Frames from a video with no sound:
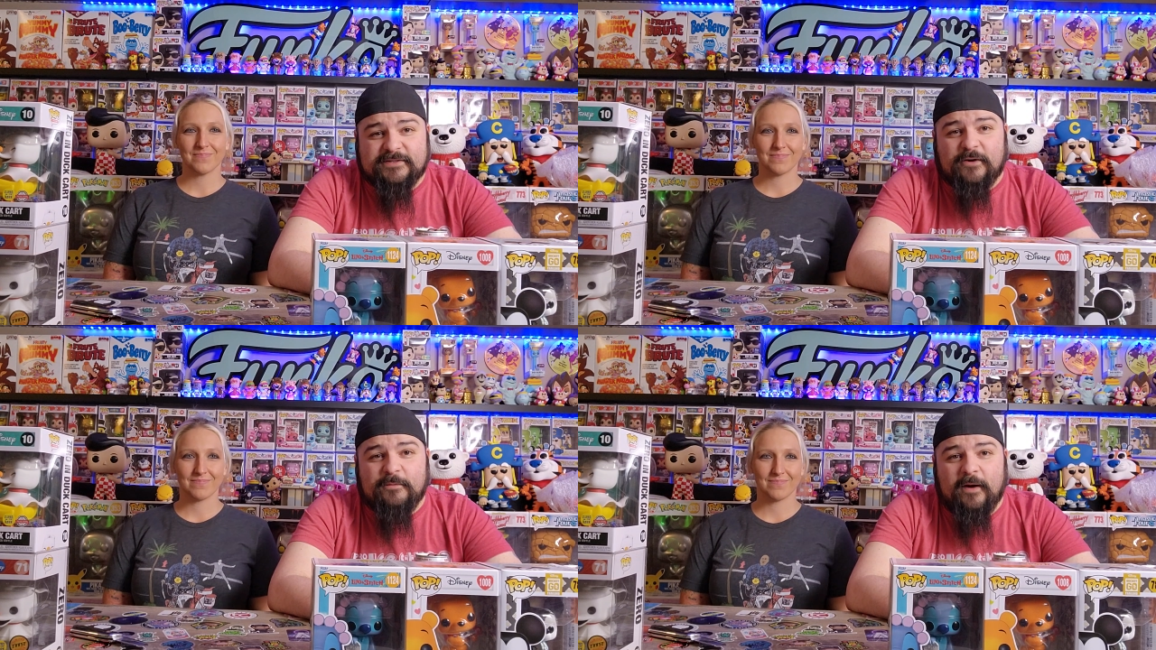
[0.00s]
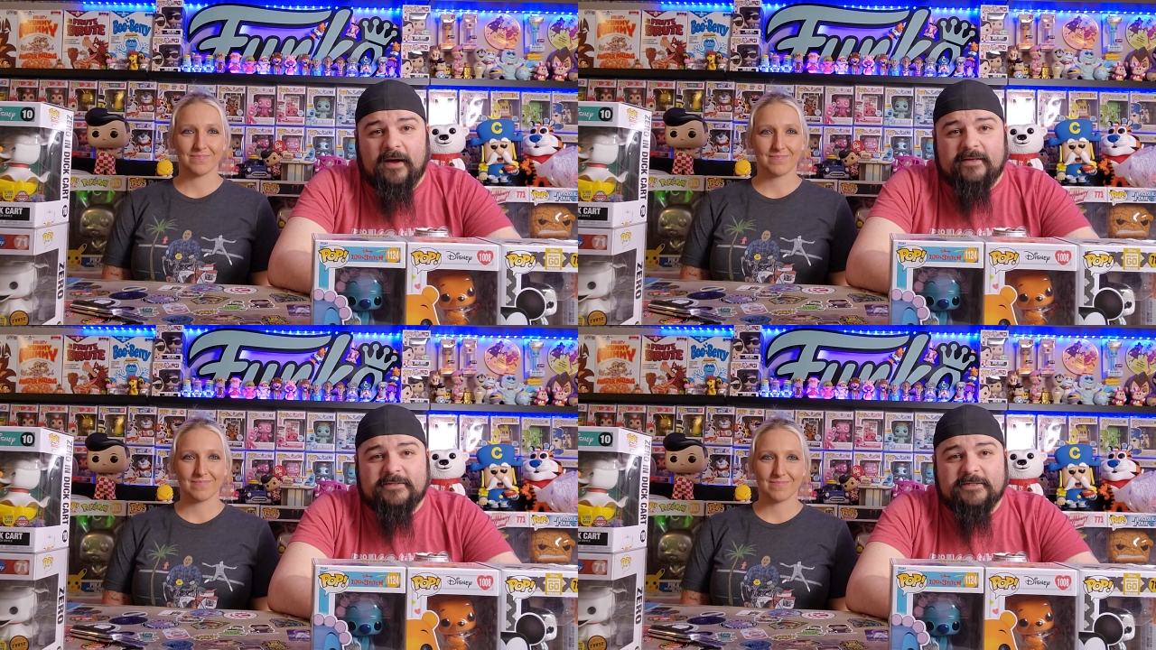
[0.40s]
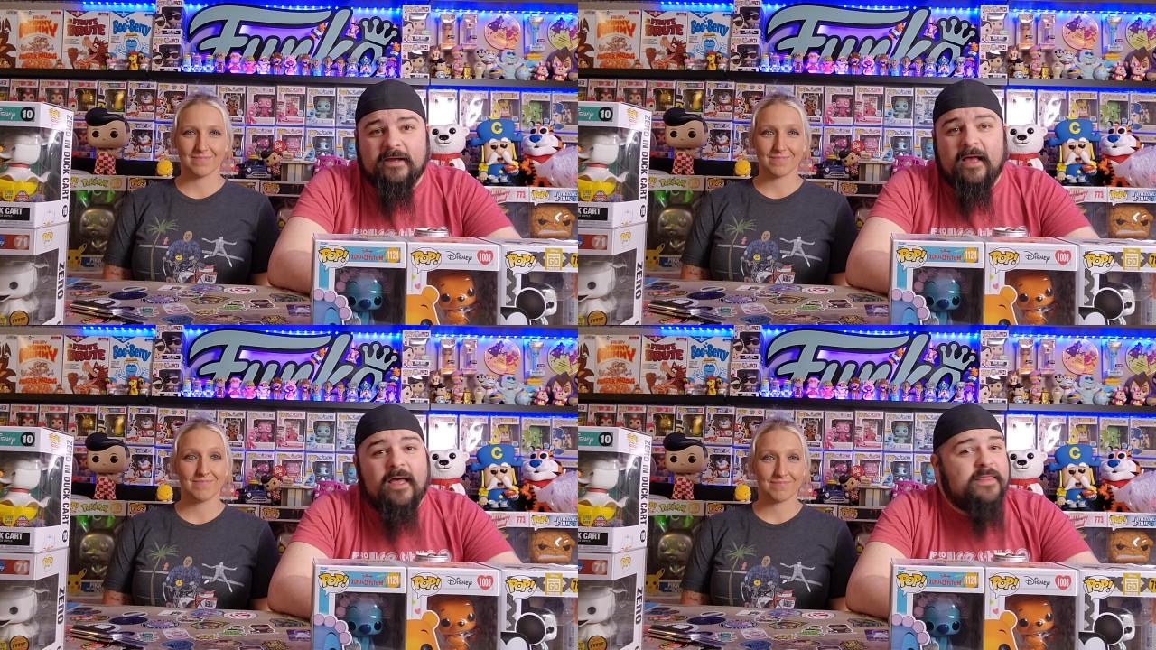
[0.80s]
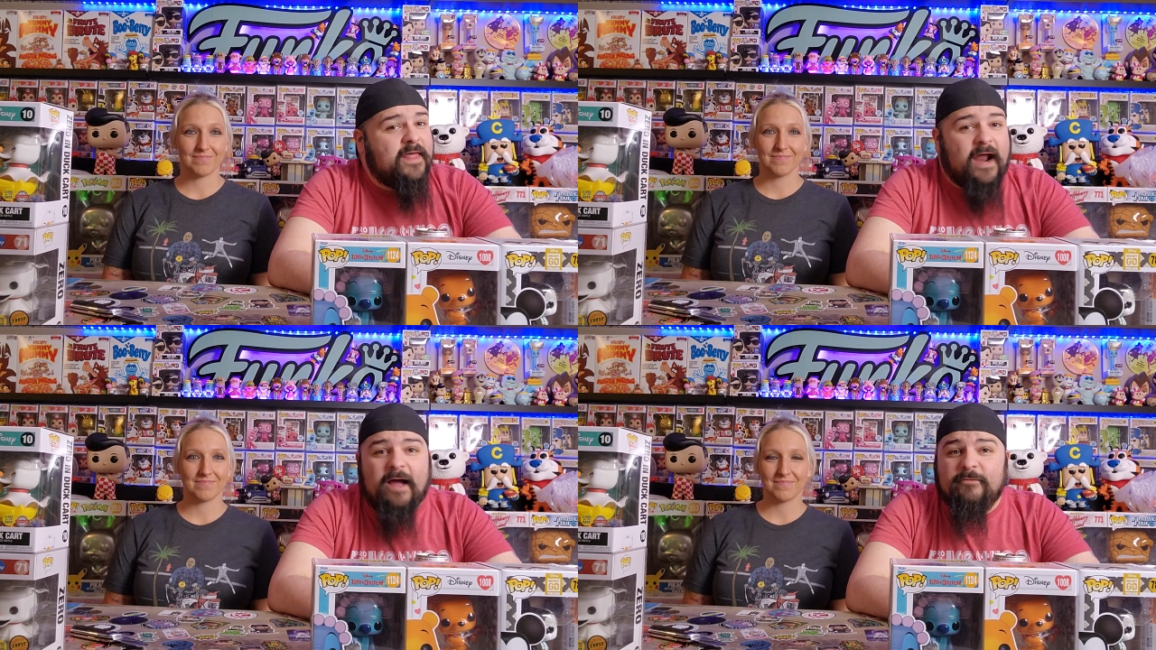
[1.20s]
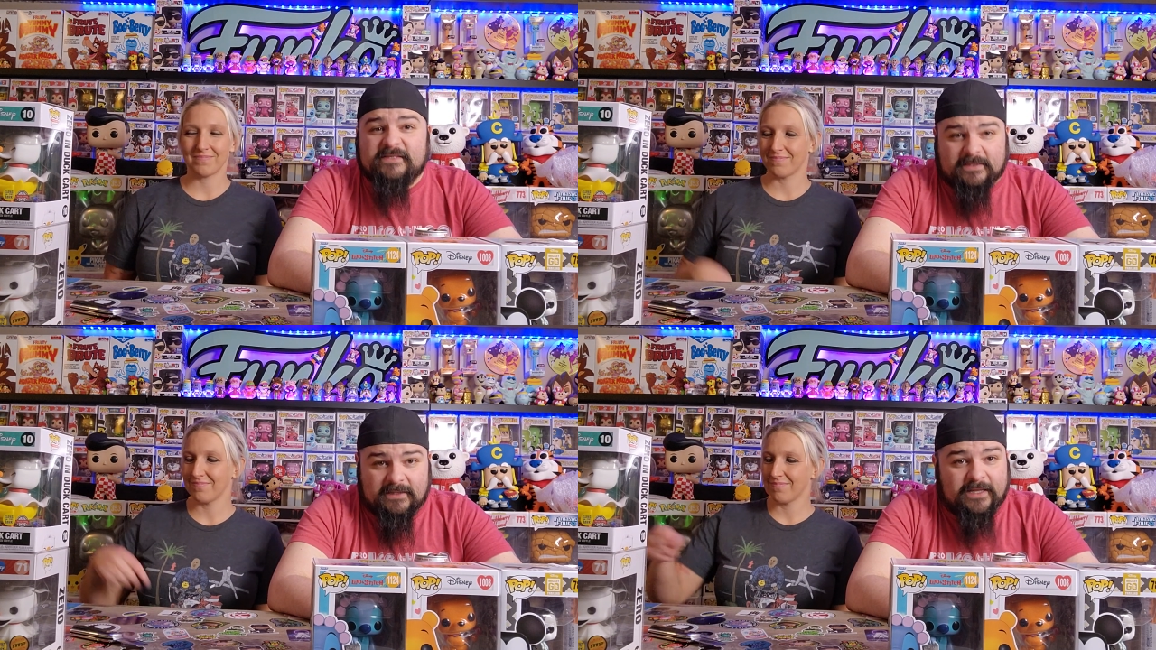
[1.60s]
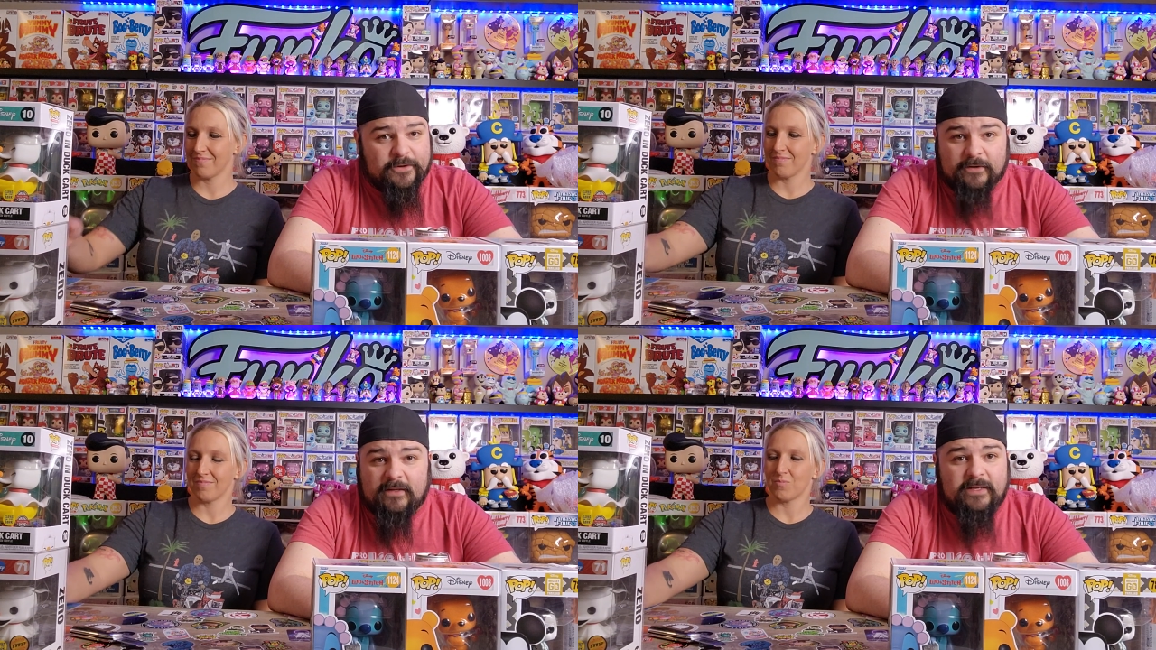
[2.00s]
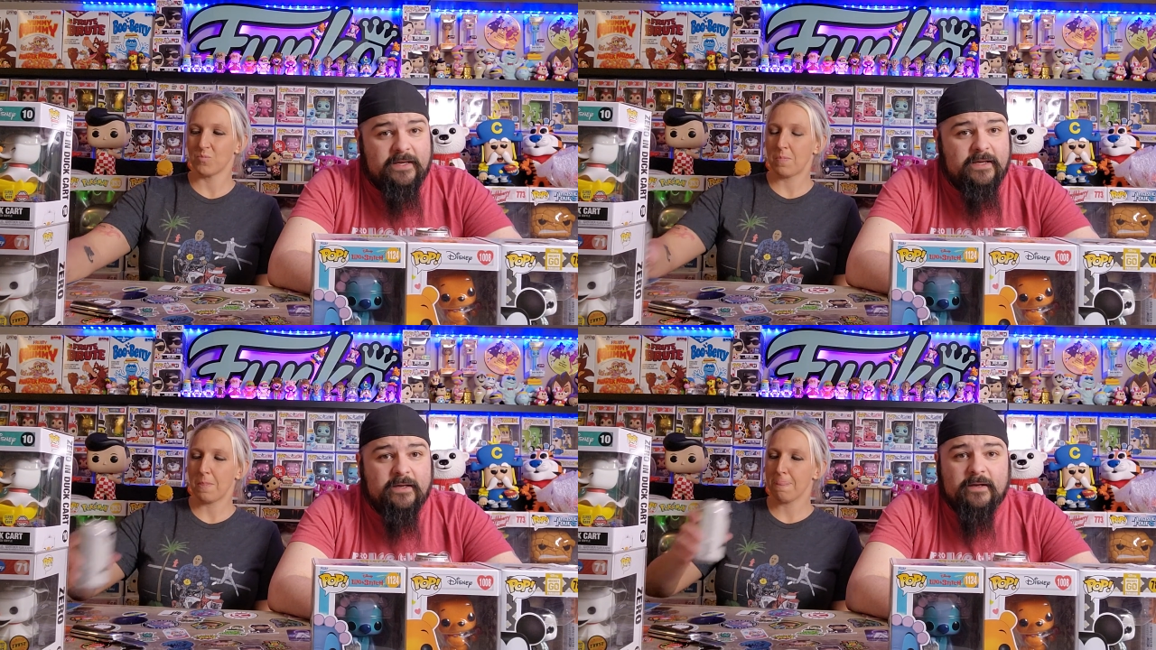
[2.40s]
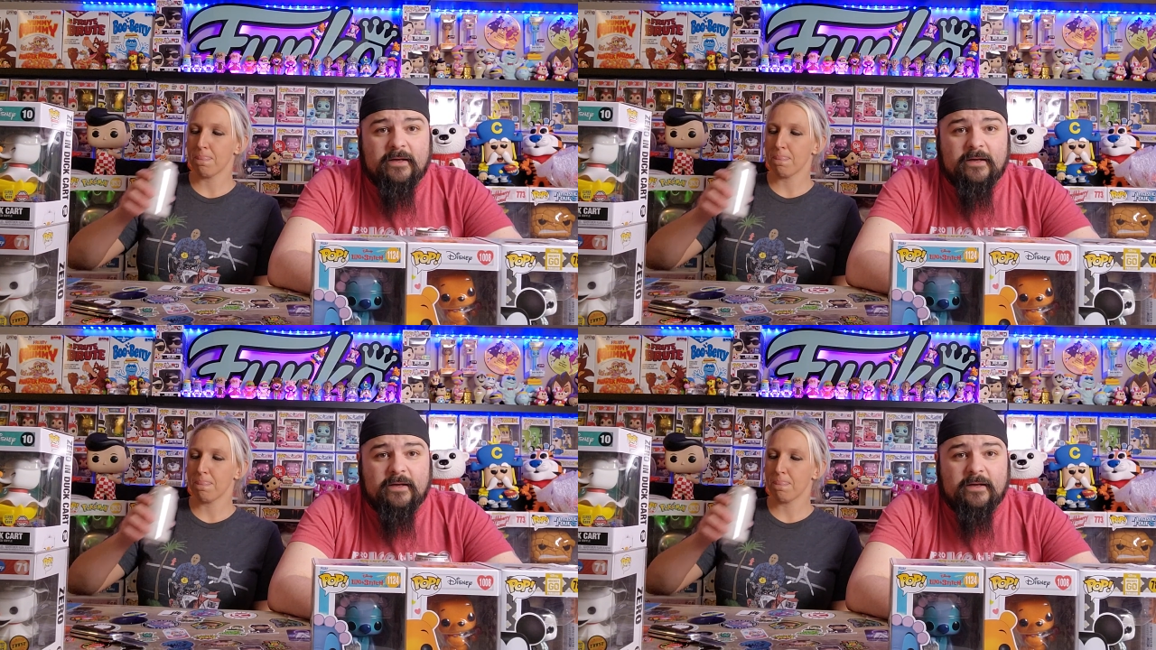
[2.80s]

Speaker 1: so much that I was literally